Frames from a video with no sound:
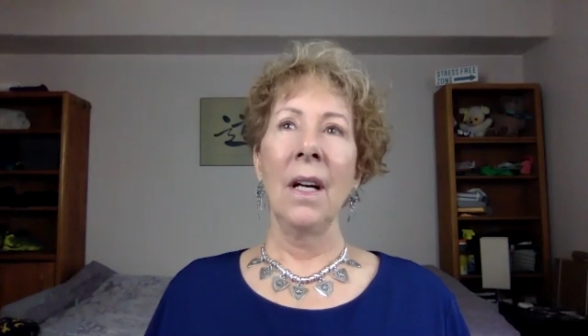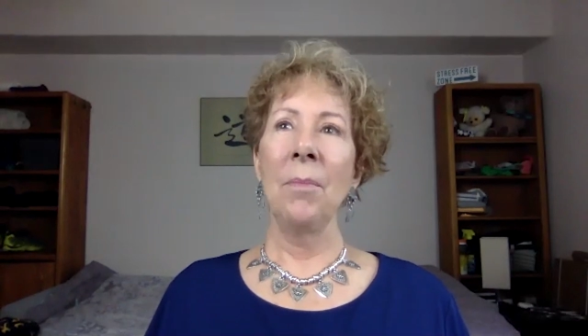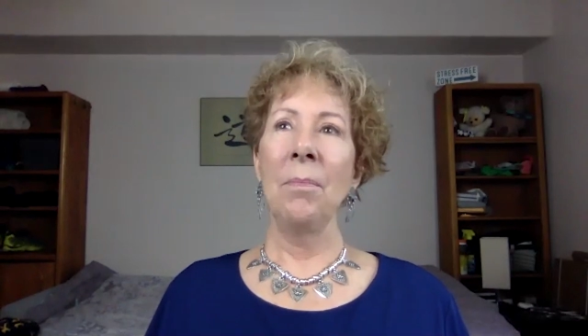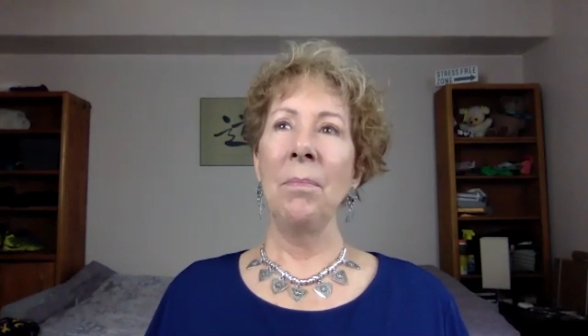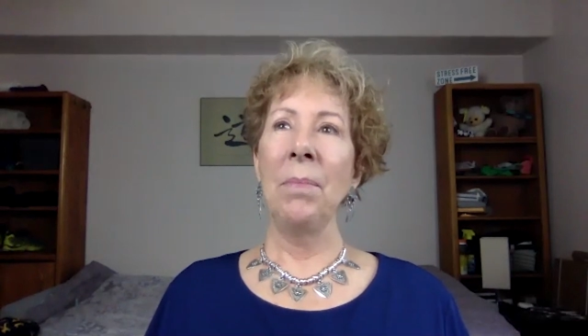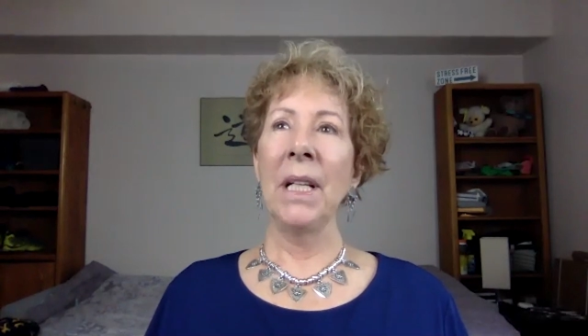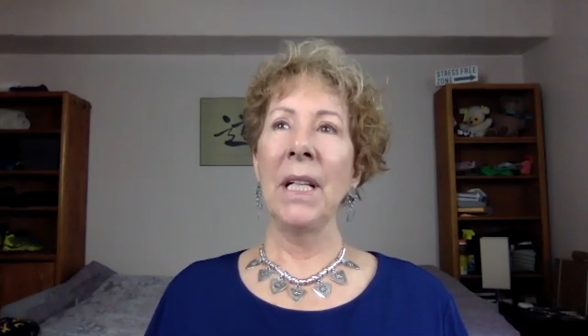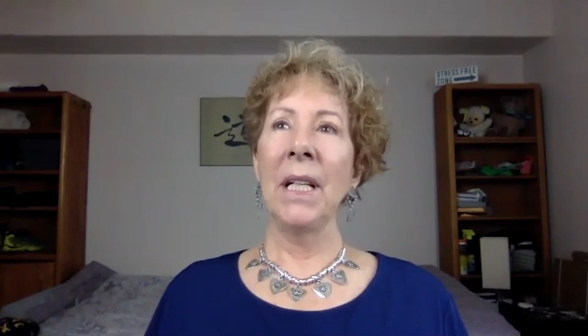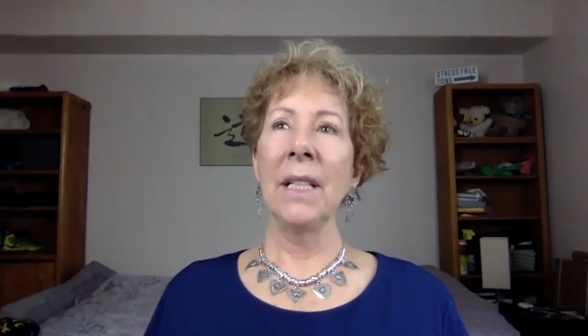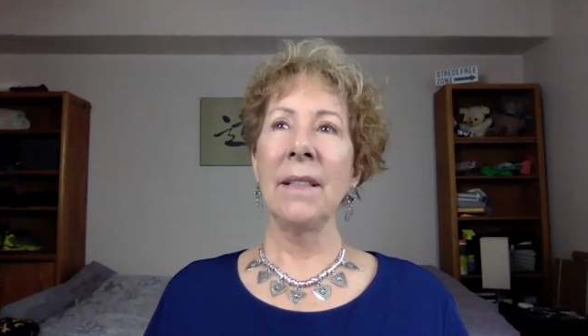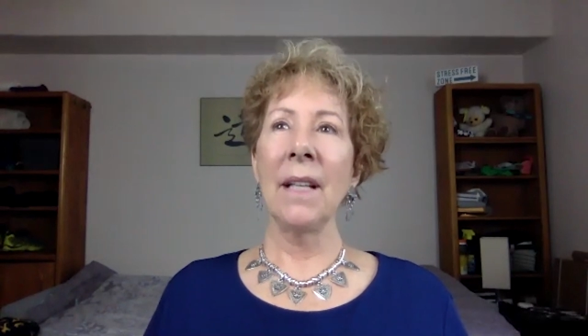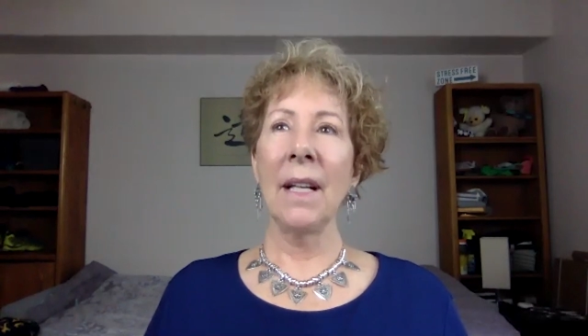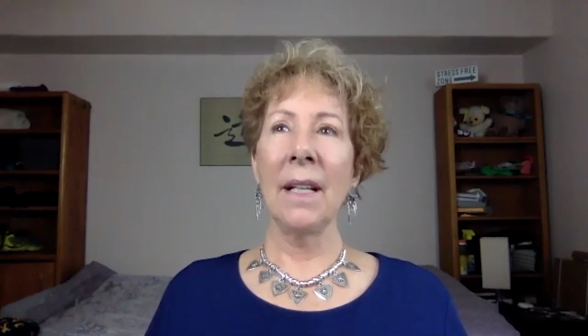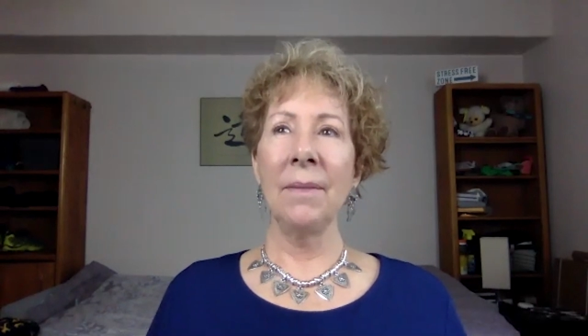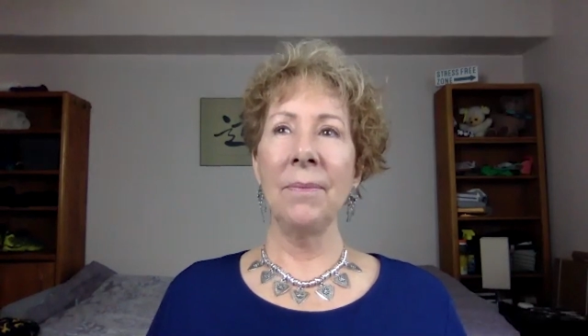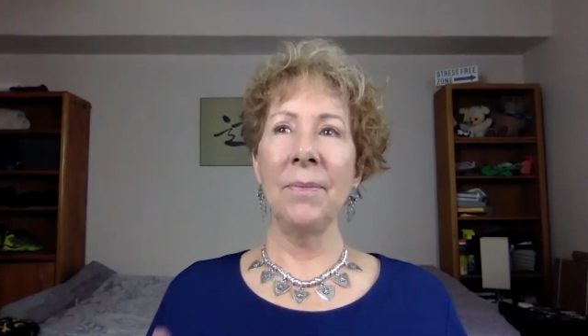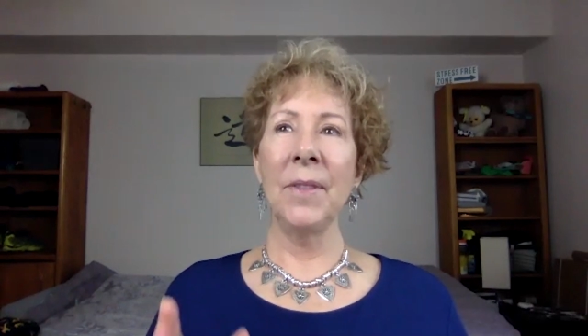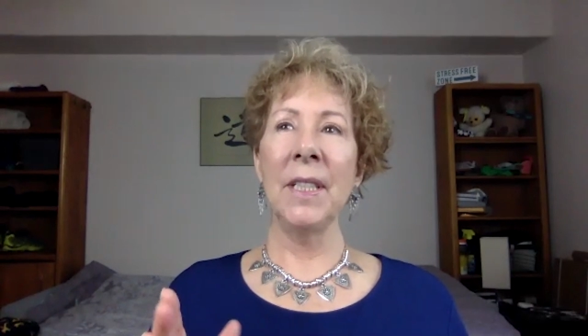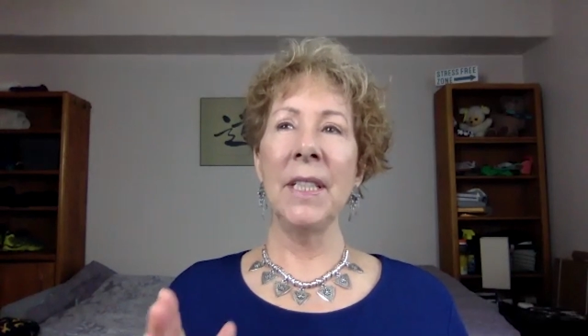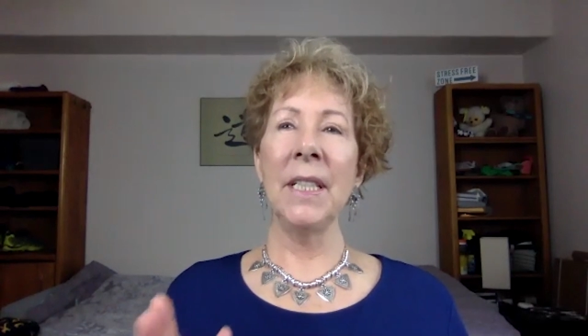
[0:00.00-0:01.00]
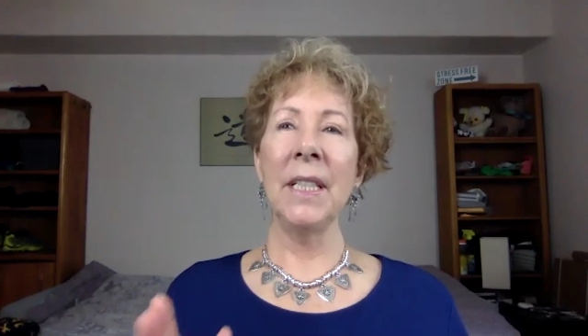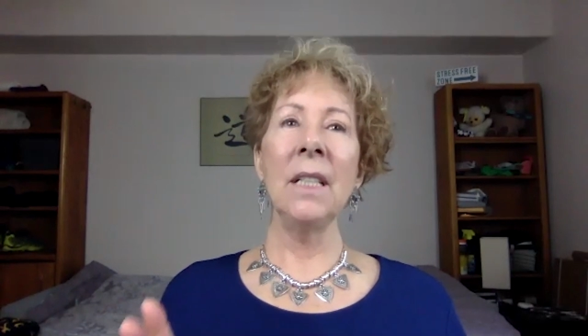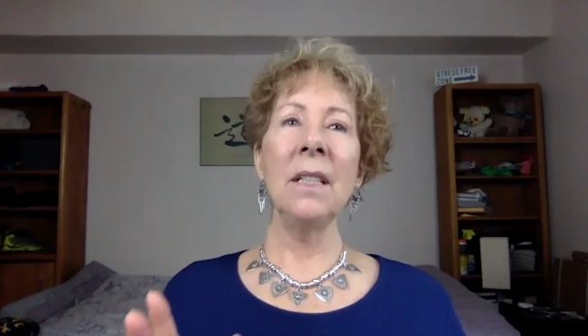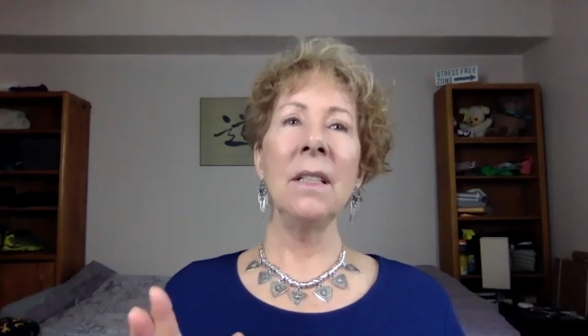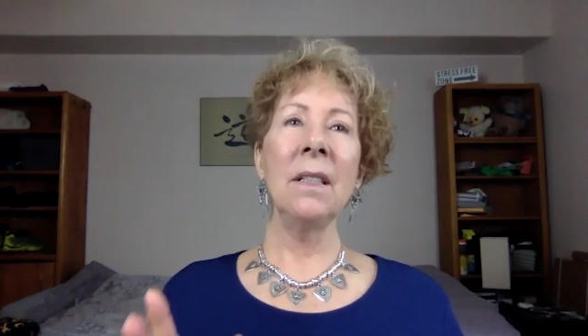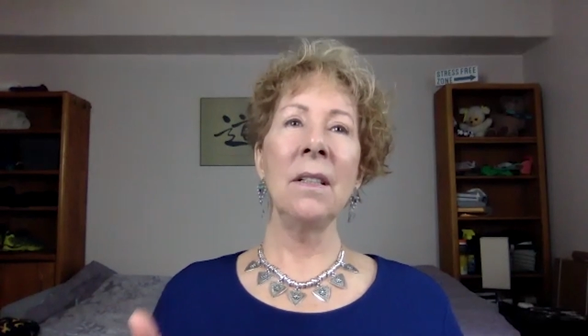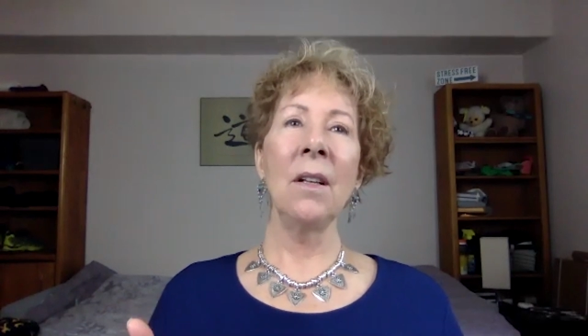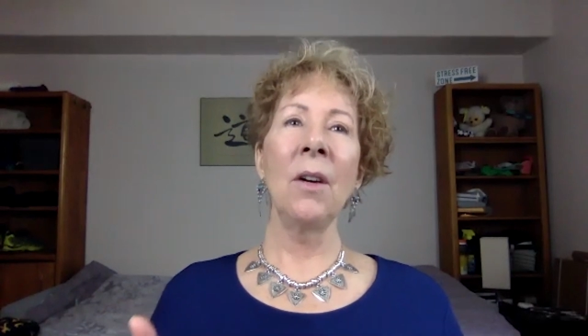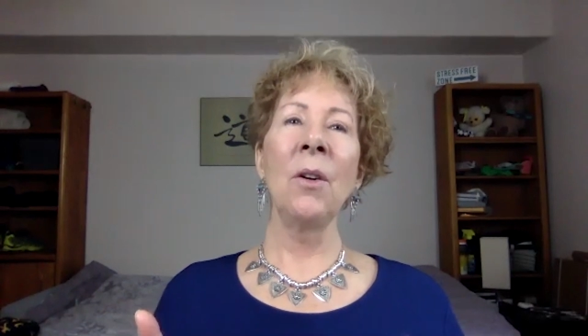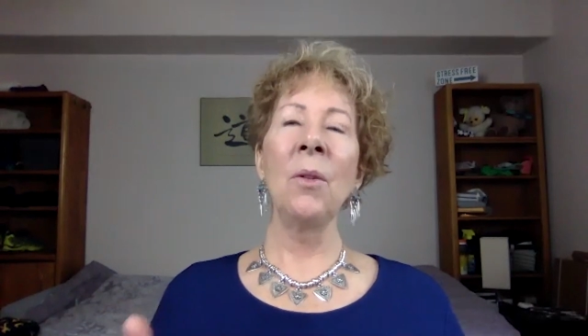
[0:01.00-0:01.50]
because I see
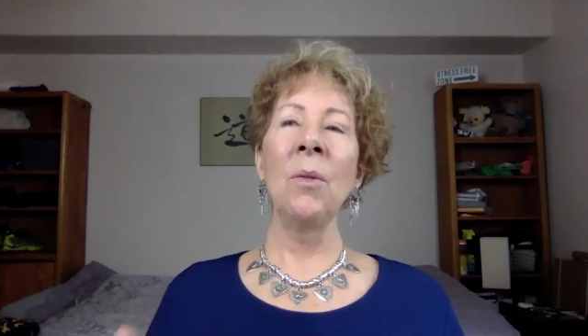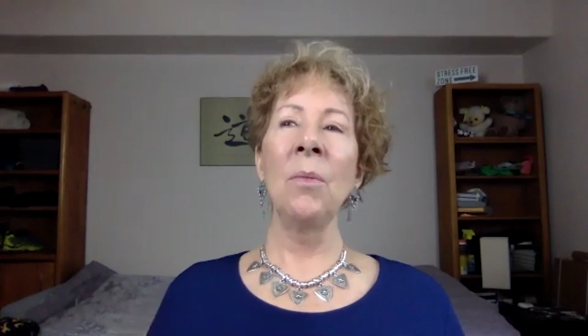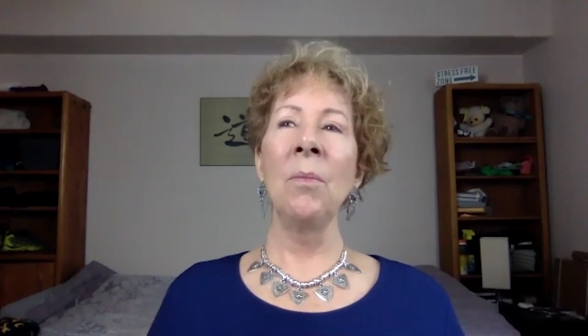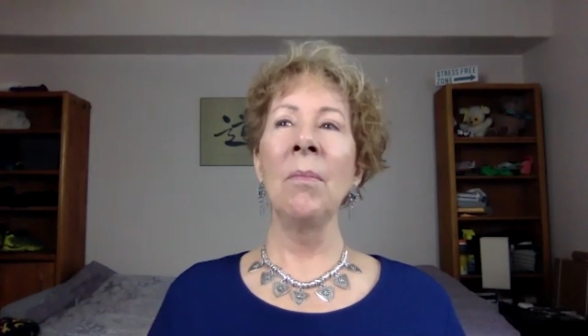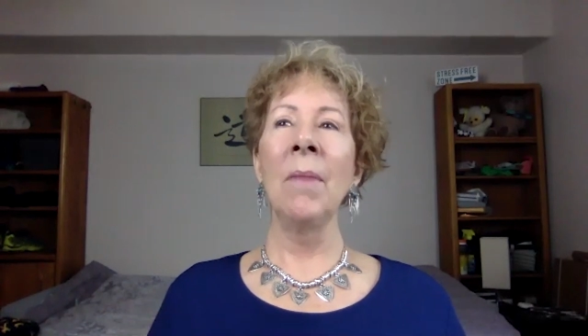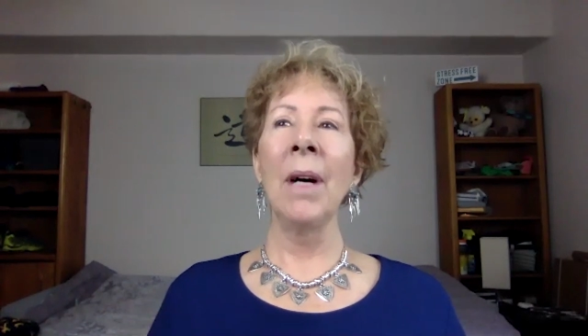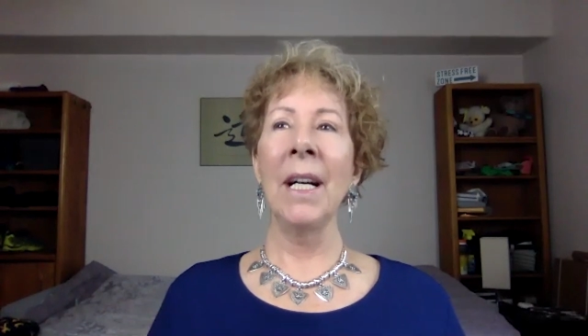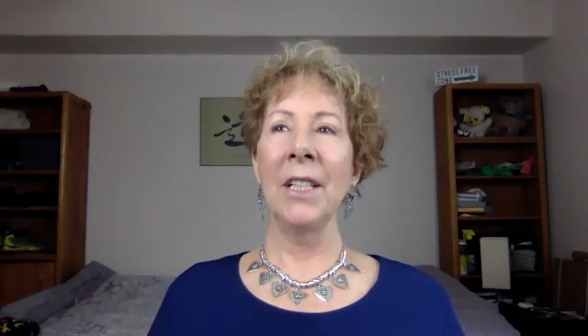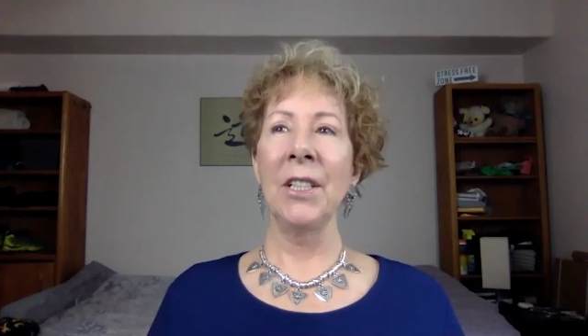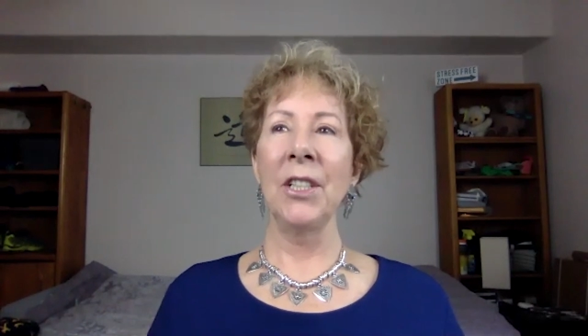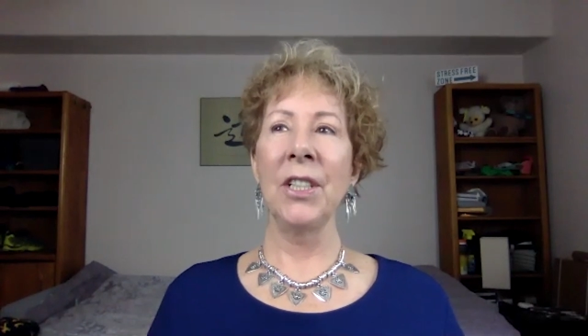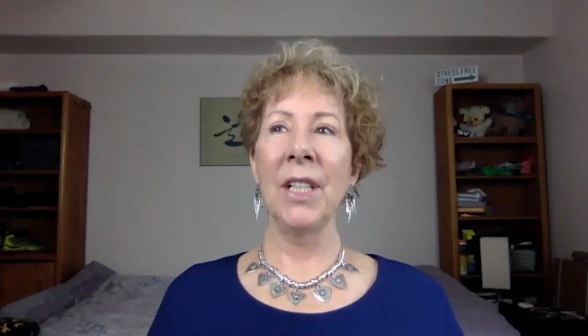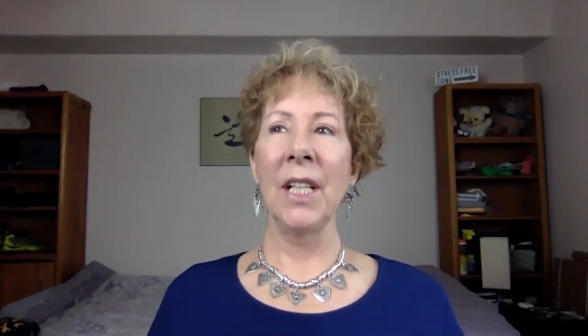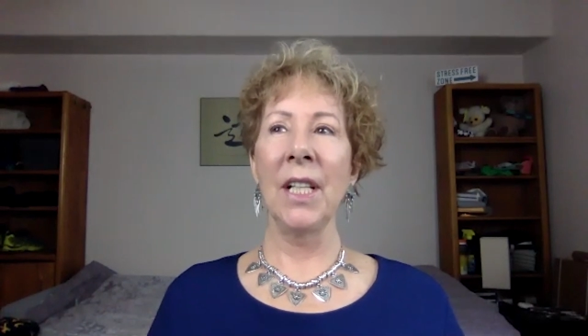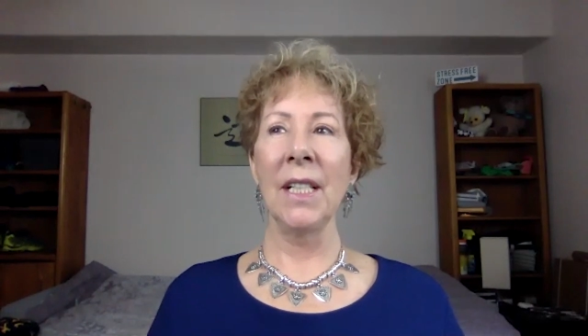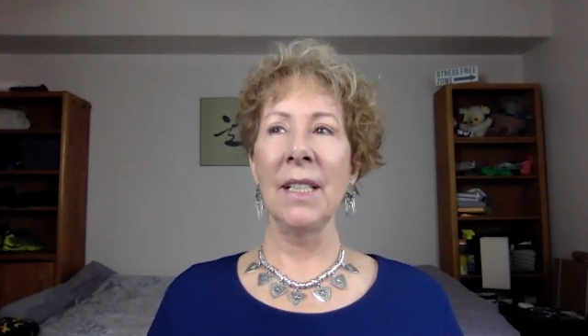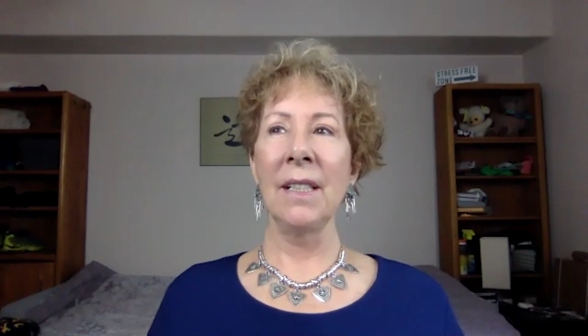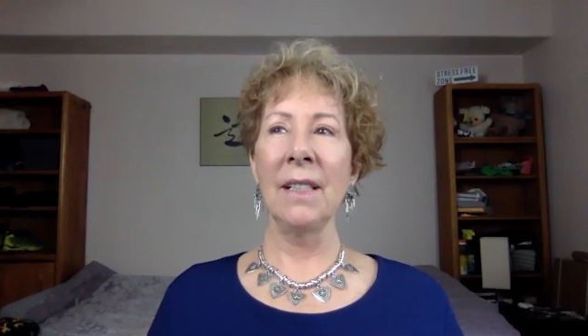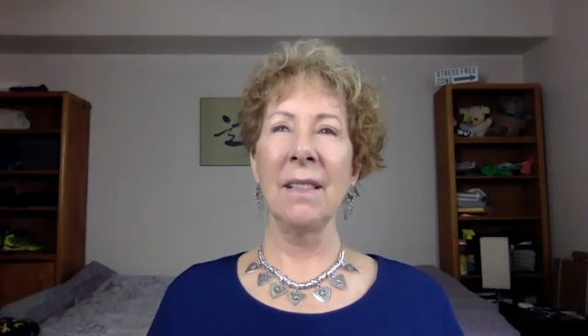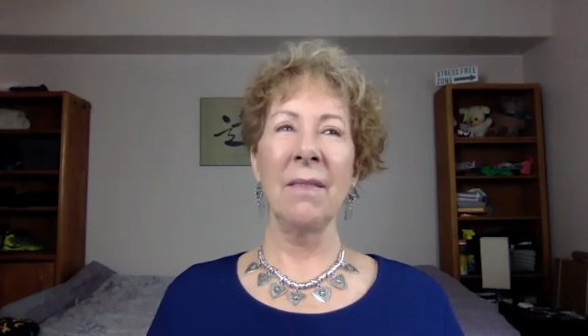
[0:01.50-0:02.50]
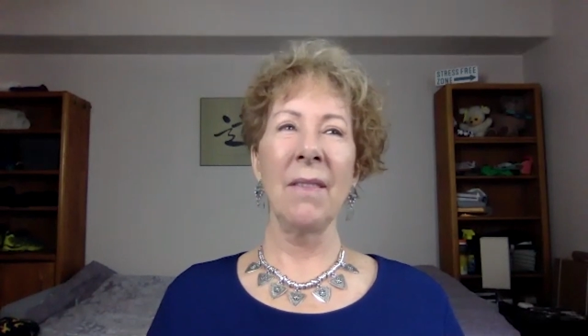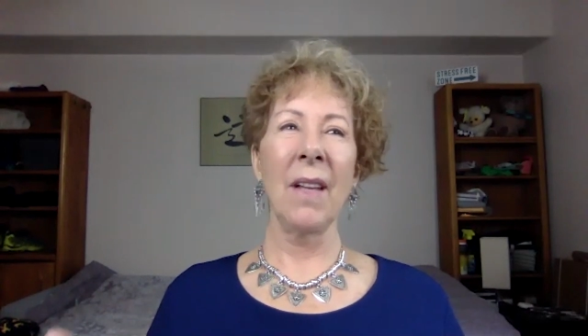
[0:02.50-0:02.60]
so much that's